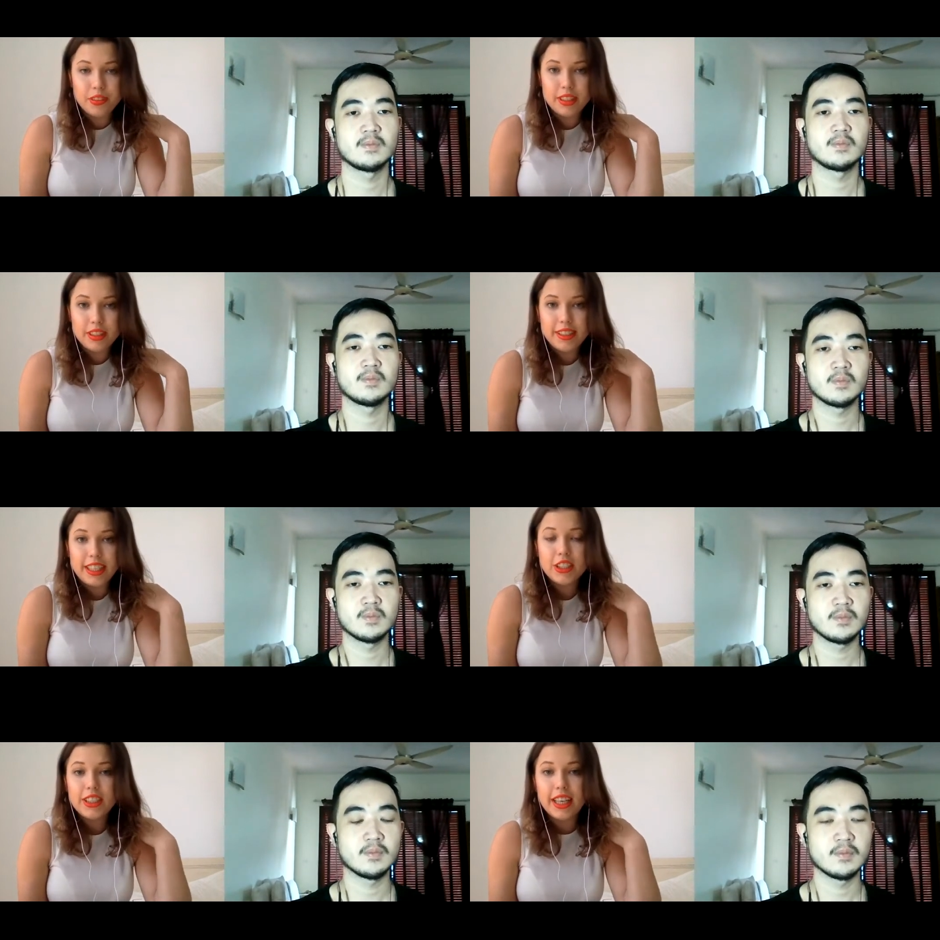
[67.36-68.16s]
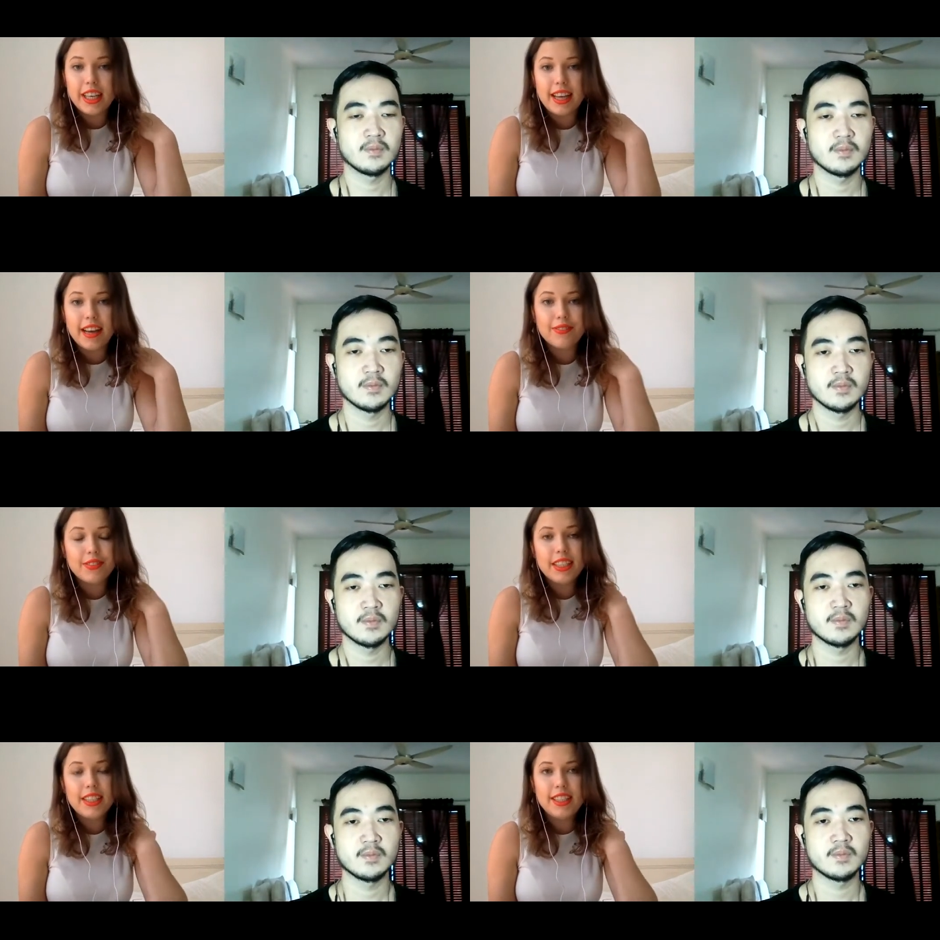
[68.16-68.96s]
Speaker 1: Day to day life
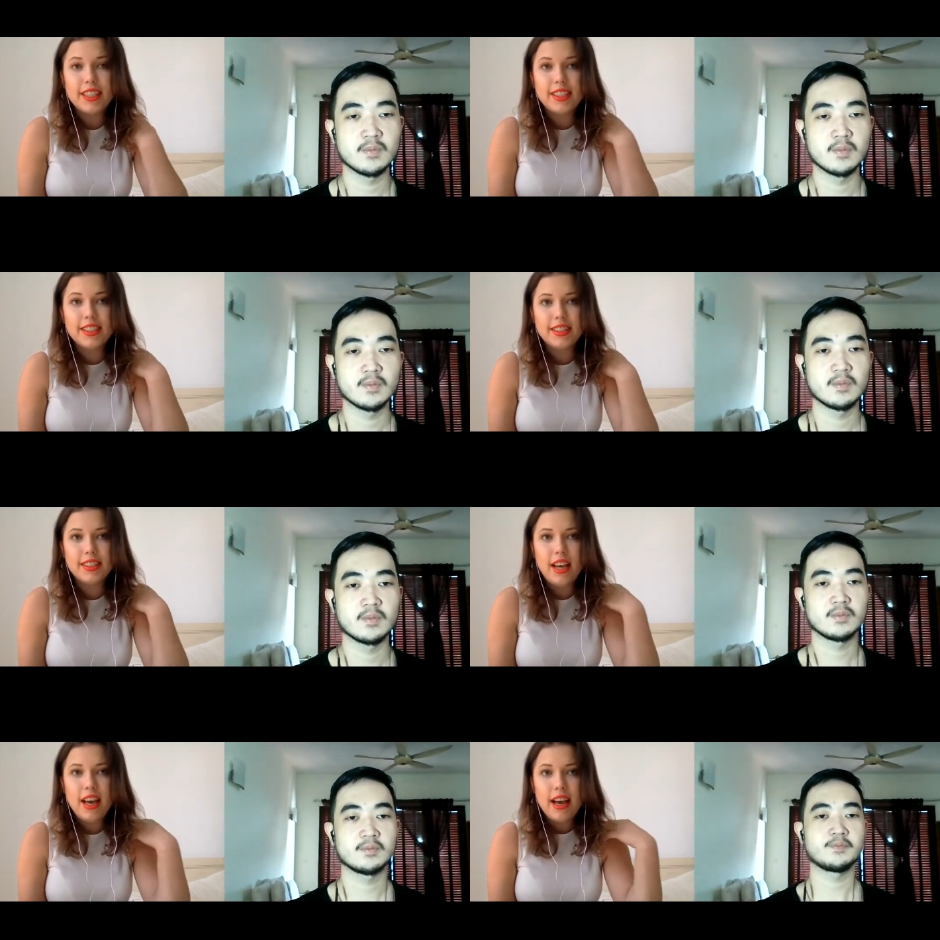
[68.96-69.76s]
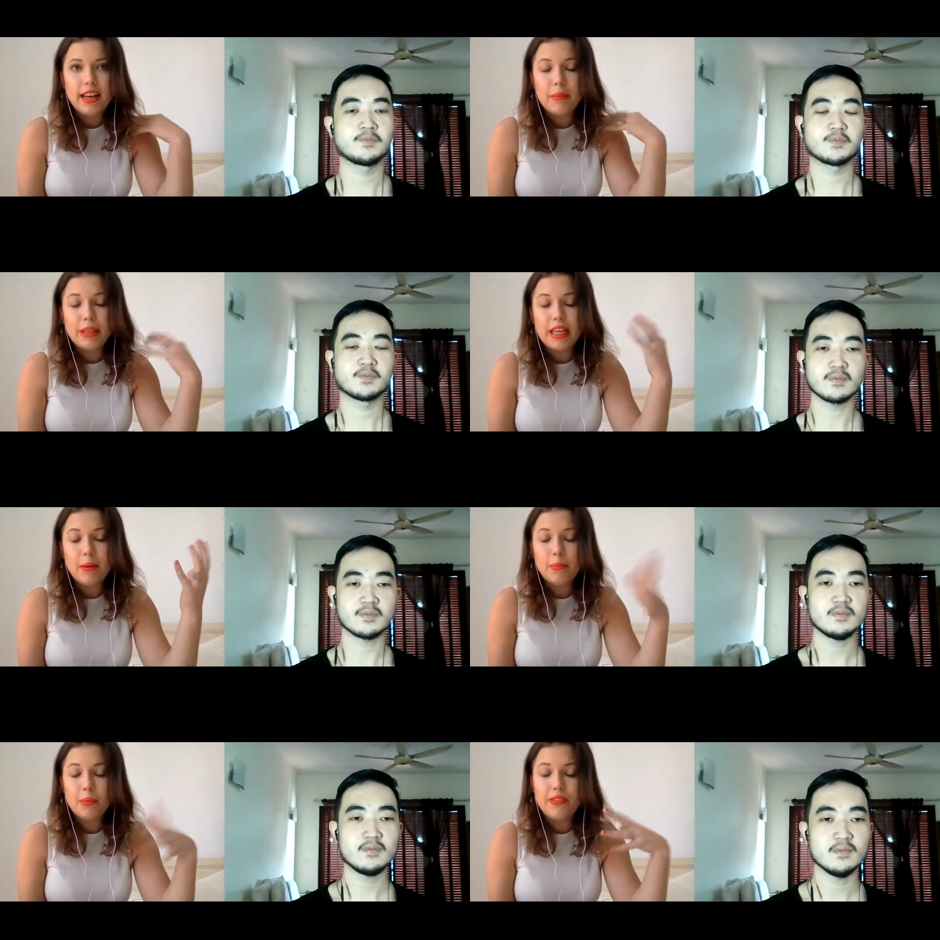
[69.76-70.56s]
is coming up
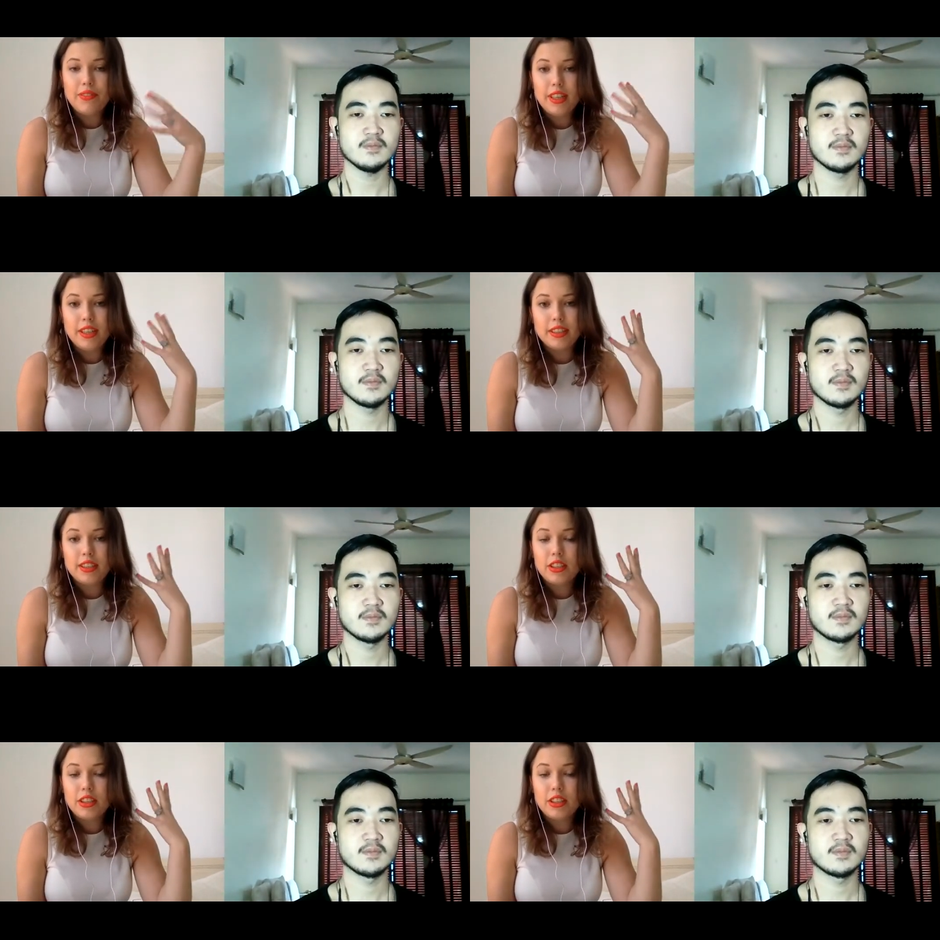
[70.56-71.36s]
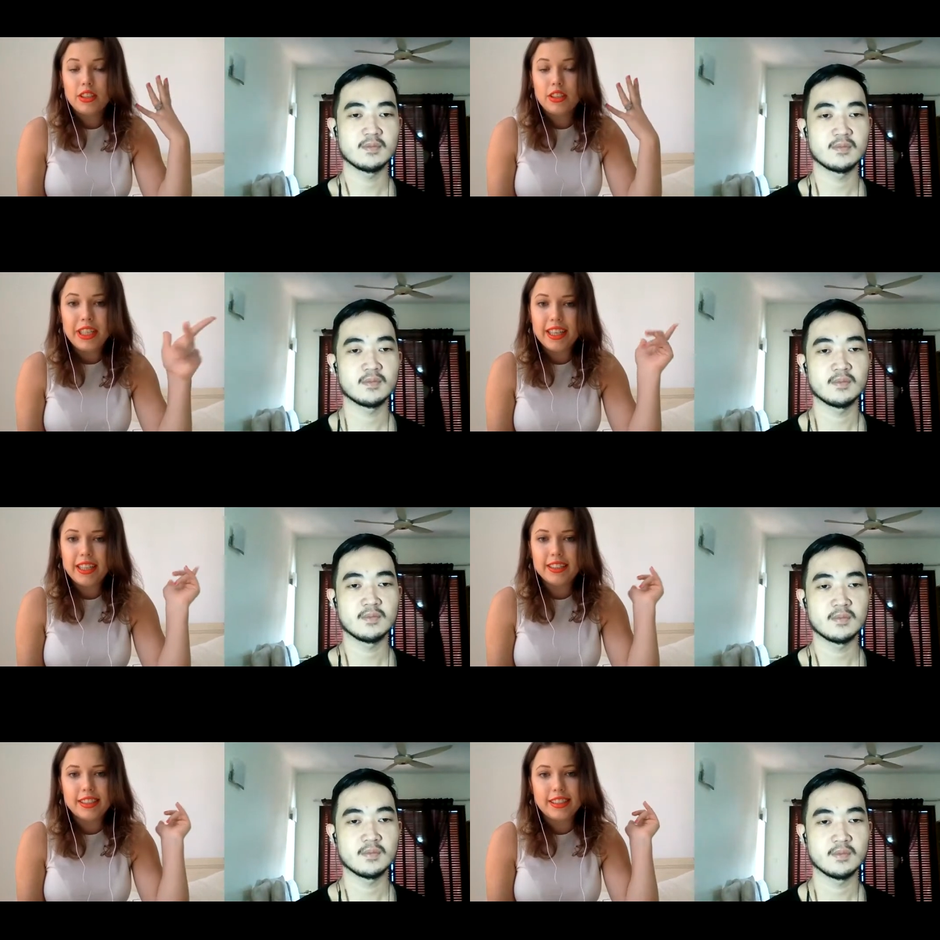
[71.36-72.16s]
with in communications
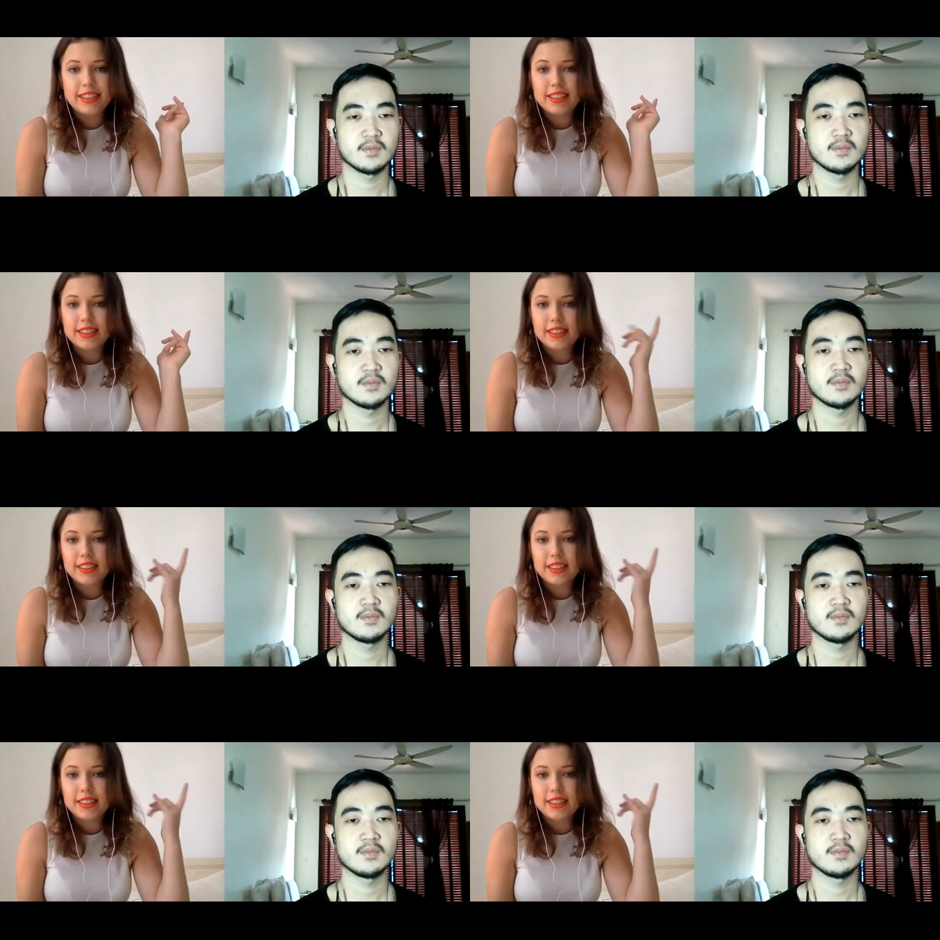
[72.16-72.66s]
meeting, this,